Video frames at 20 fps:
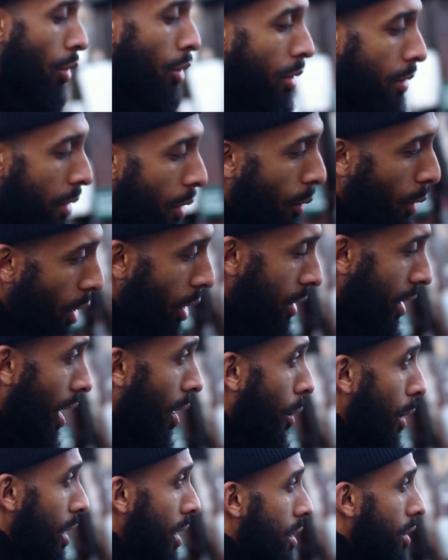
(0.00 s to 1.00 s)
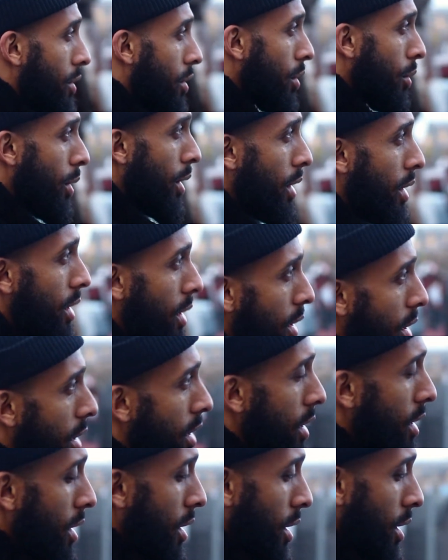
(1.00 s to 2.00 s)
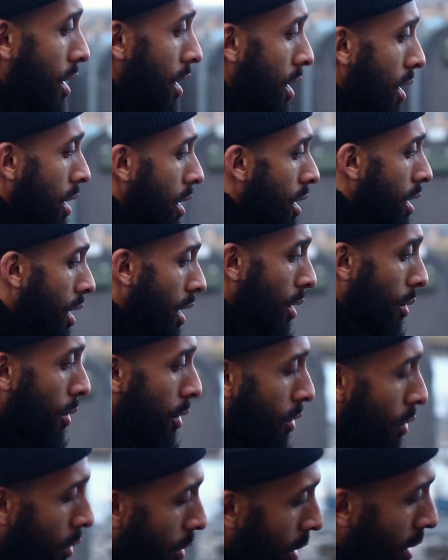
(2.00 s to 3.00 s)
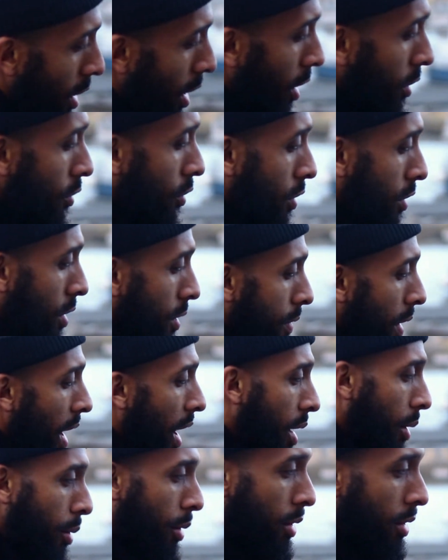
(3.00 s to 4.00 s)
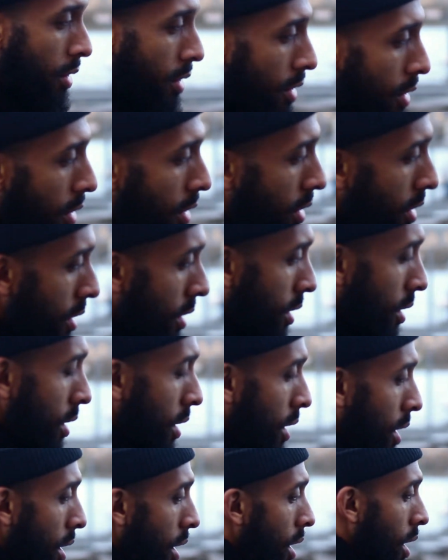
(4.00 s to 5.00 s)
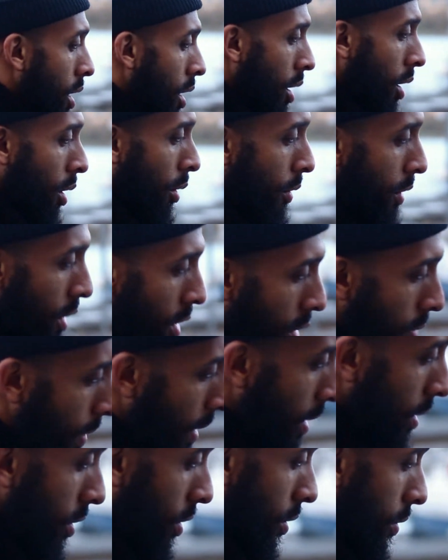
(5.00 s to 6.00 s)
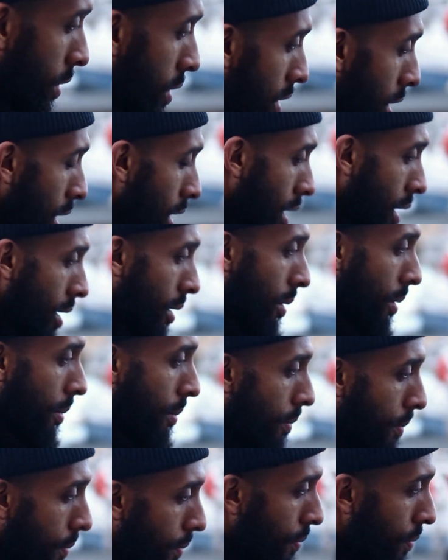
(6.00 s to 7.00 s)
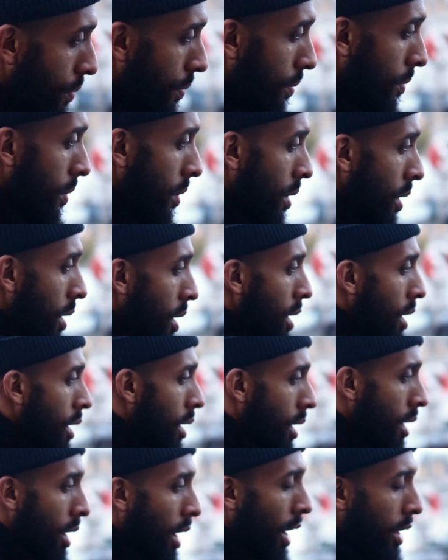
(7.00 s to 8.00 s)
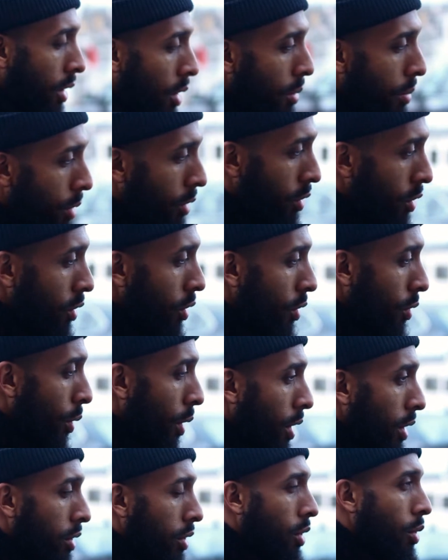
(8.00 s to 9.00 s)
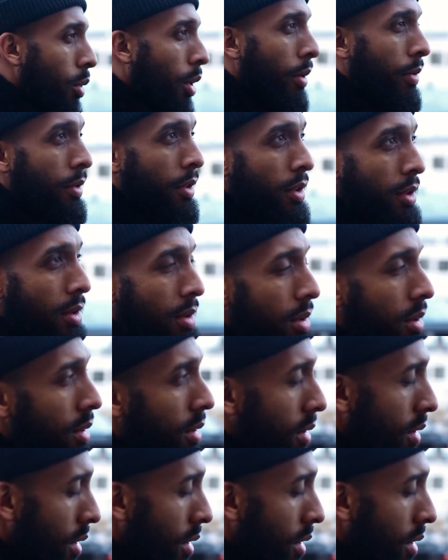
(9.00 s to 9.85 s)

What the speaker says: all of the work that went into it. We're talking hundreds of hours over the space of a year. I don't produce work too often,